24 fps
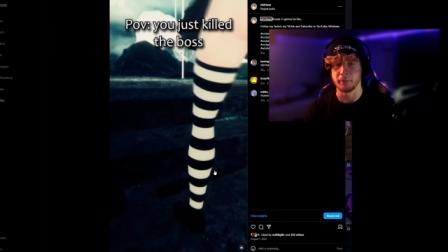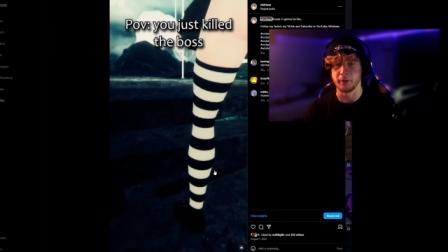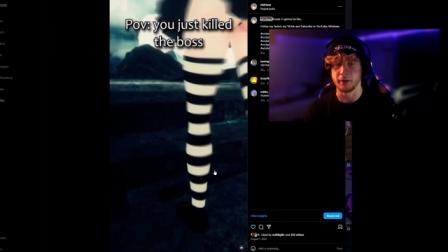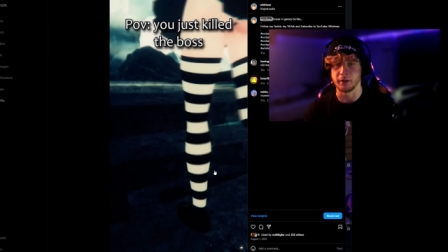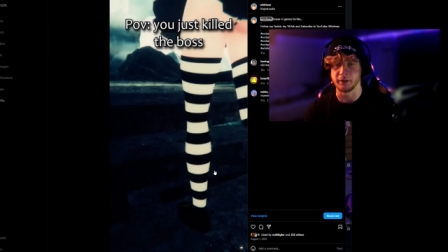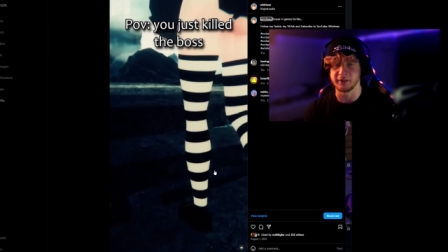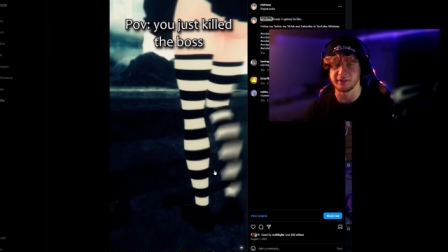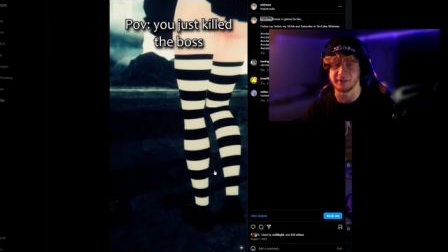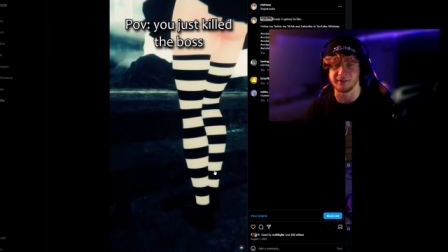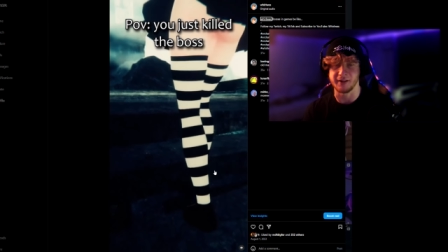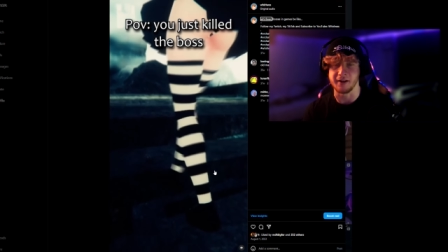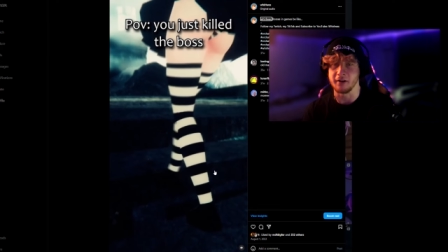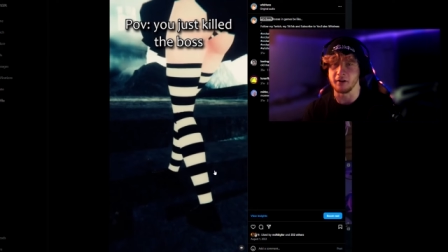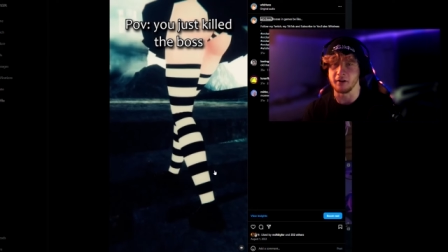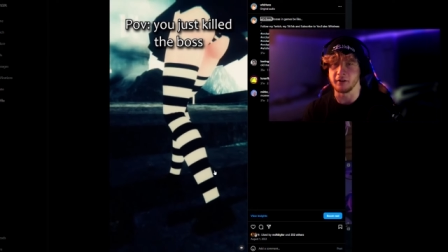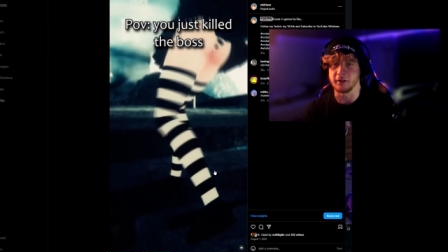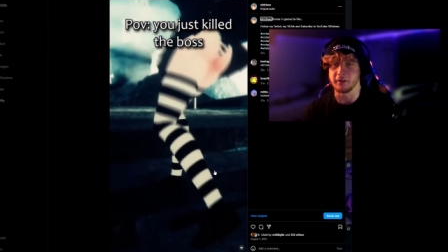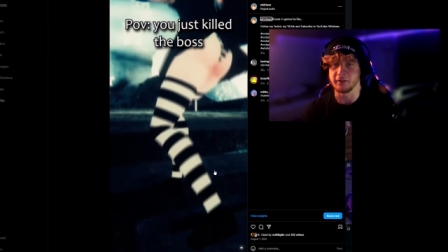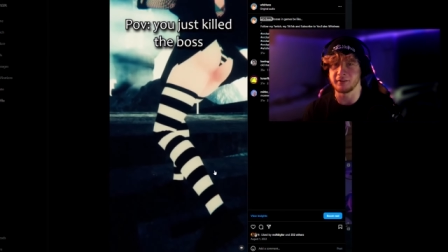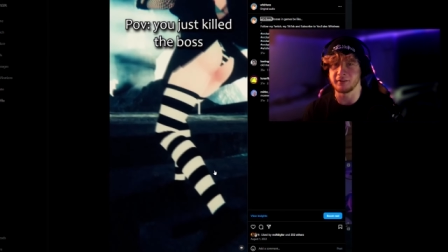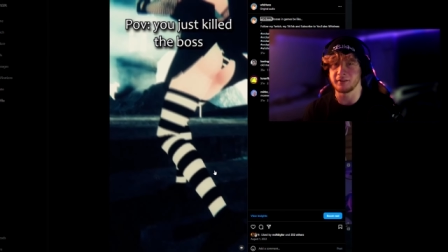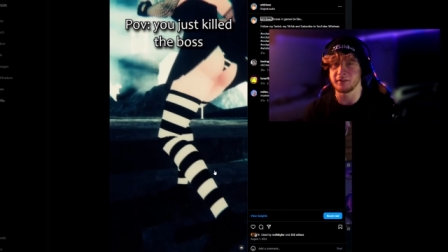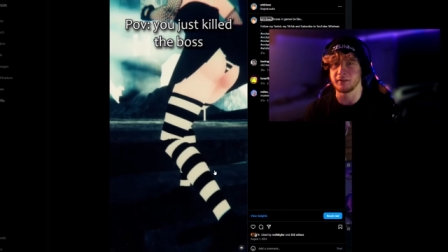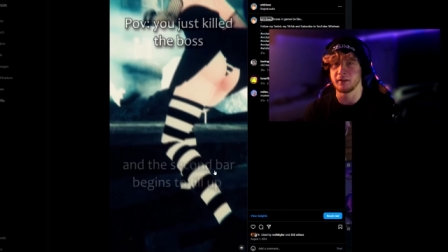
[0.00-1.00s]
the
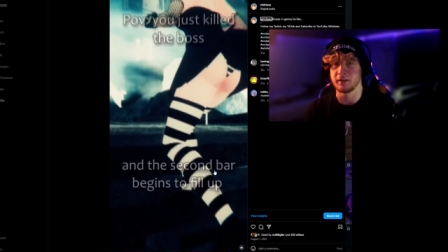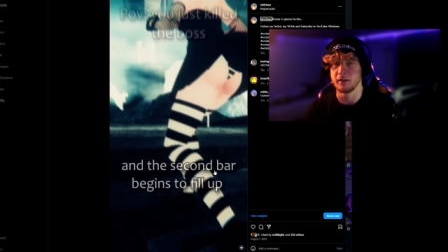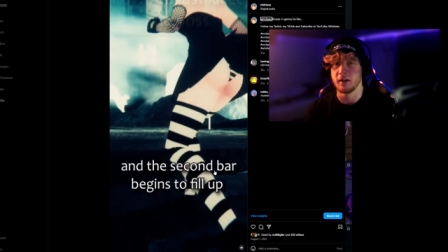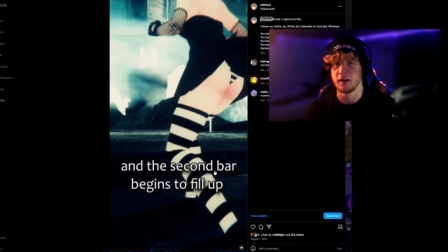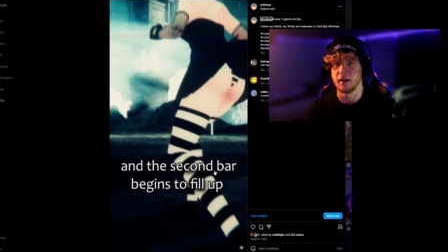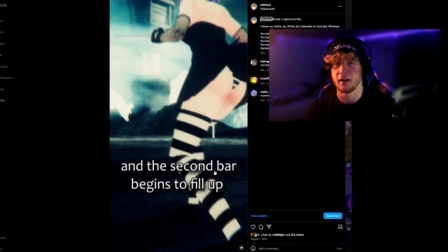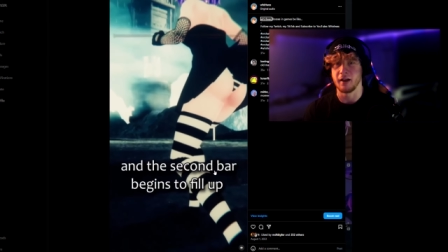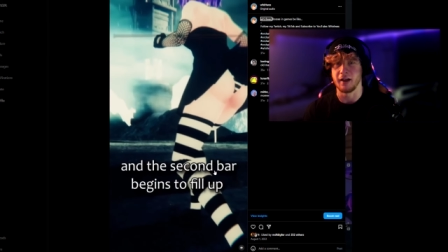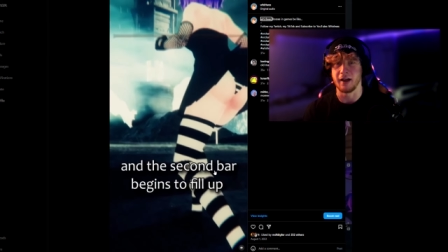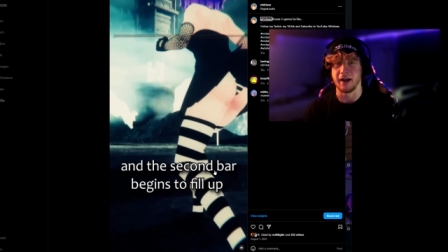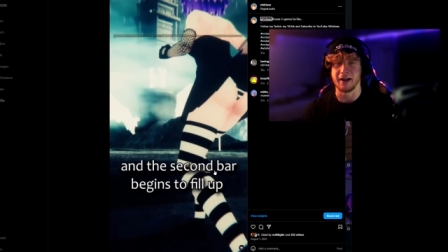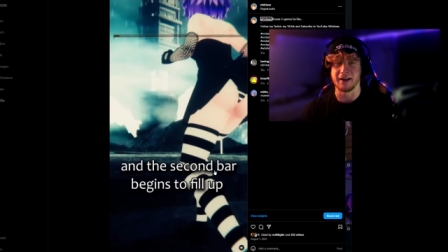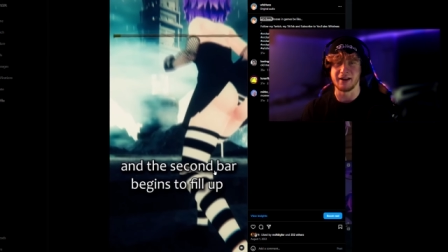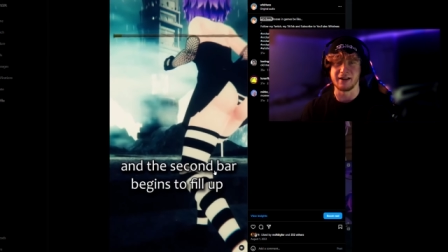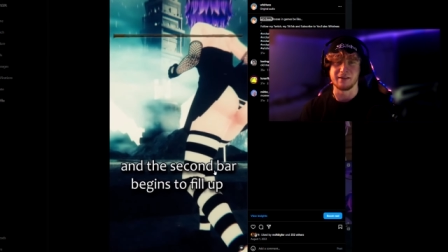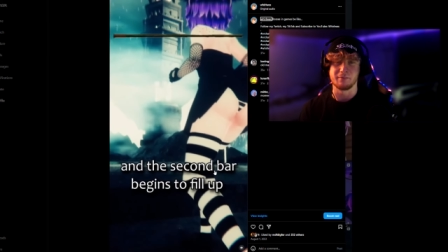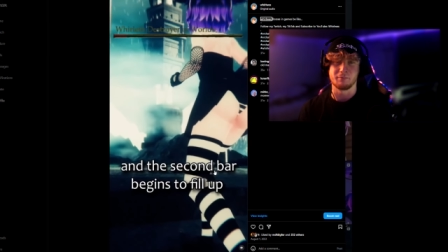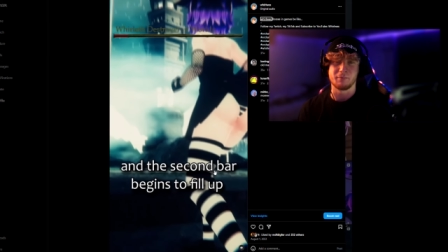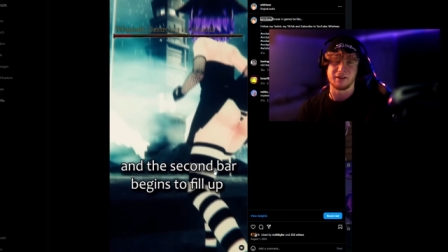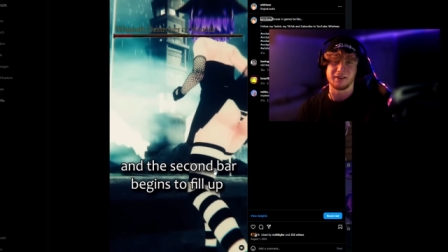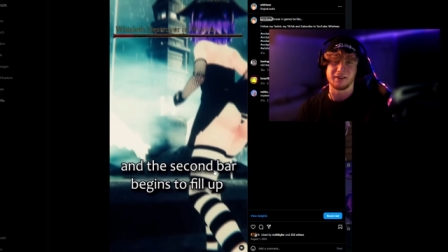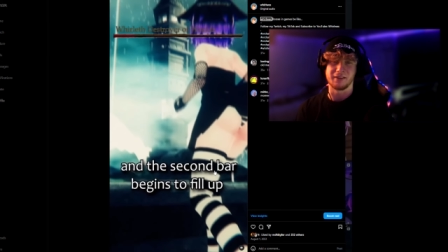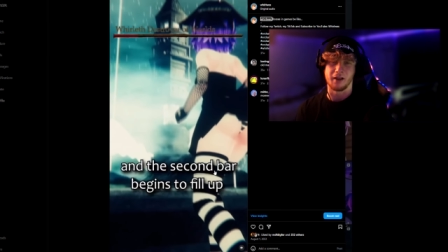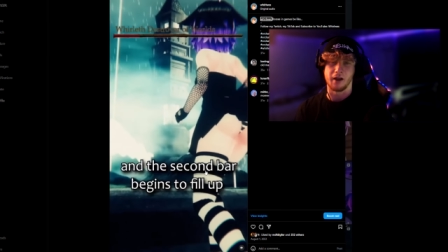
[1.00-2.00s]
stairs. I
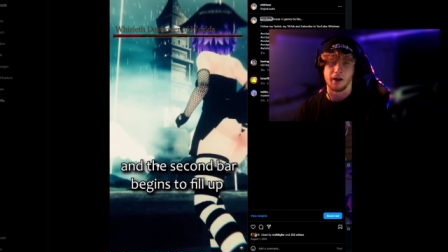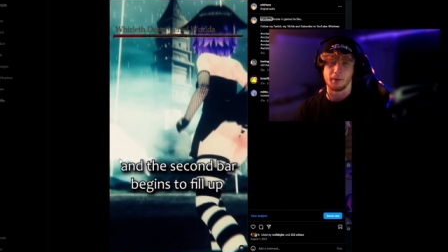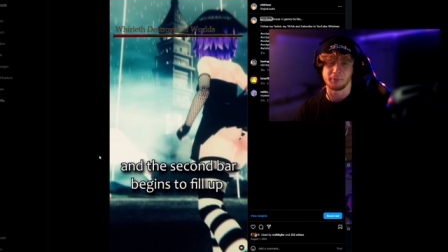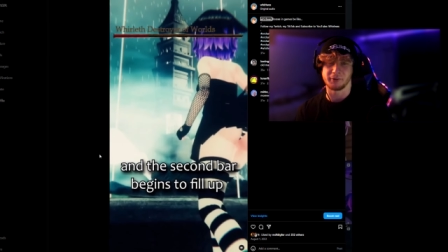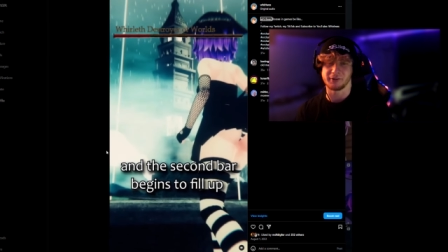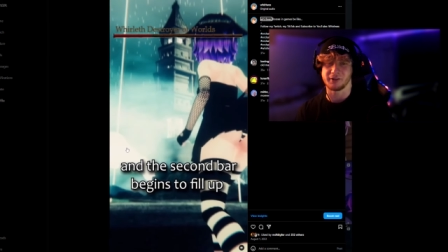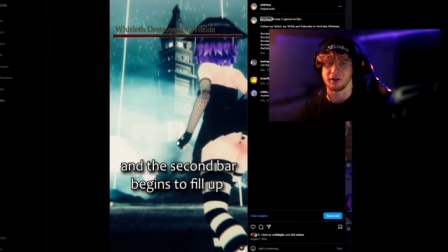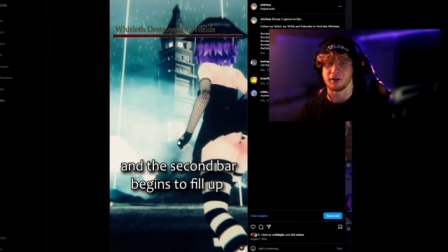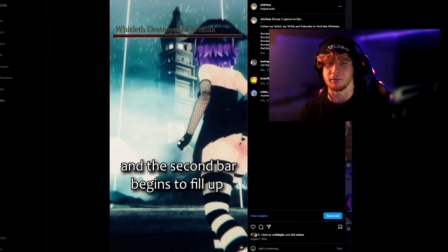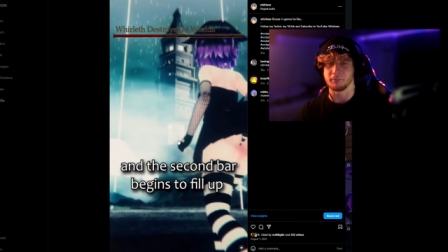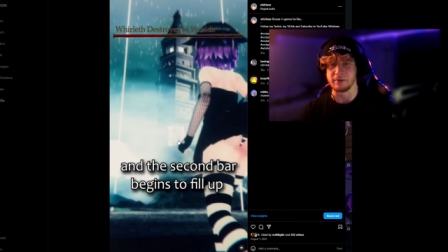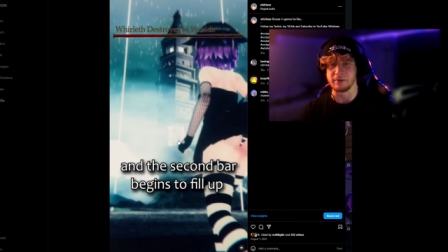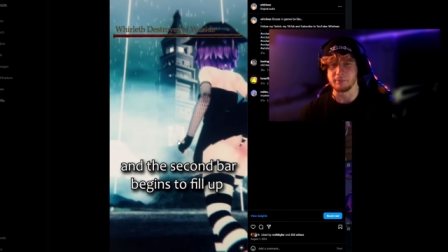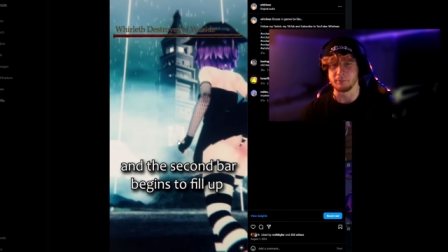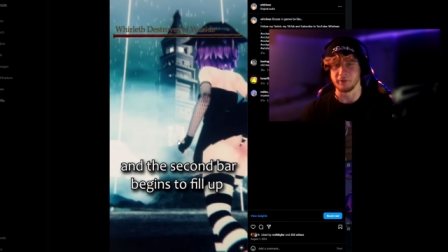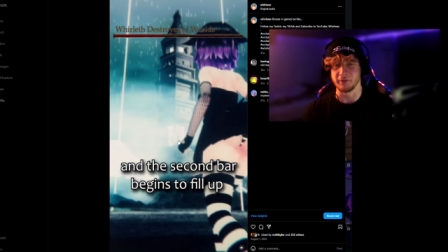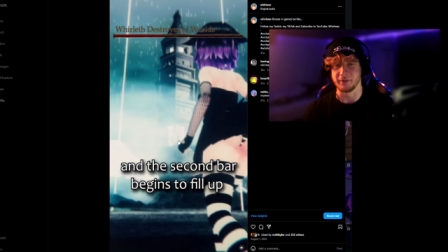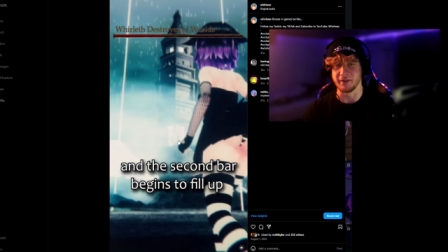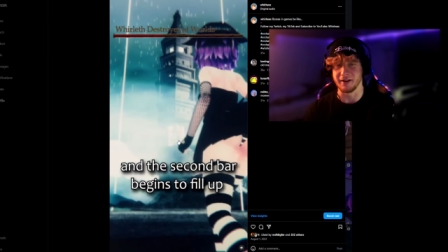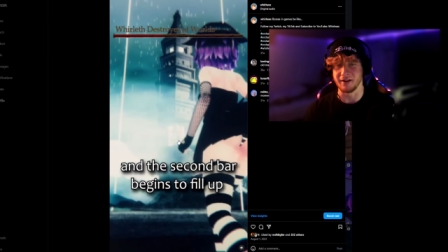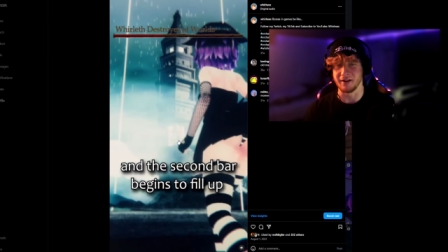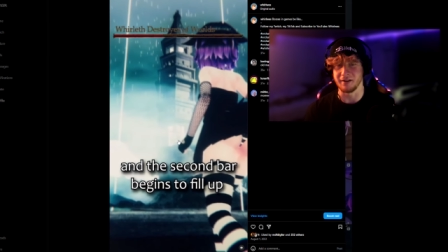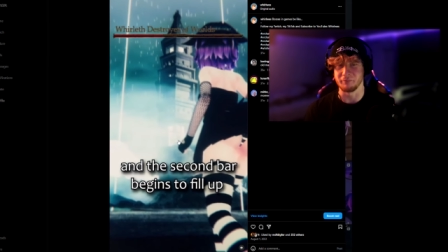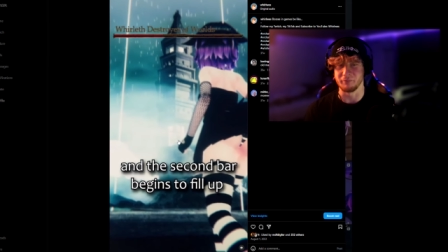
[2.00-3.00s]
didn't mean to upskirt people
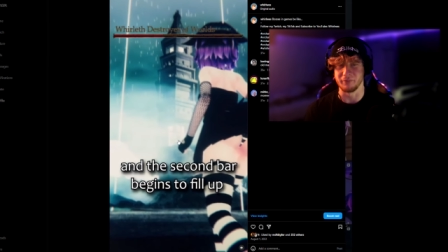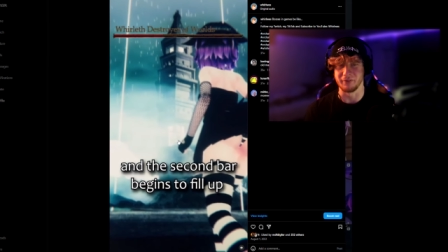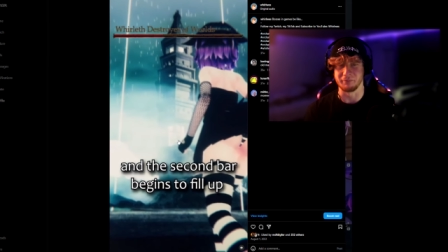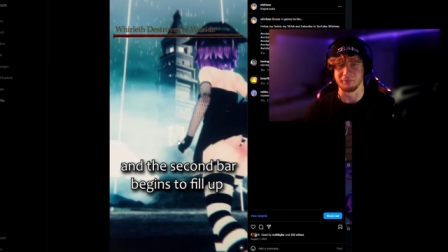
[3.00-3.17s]
there,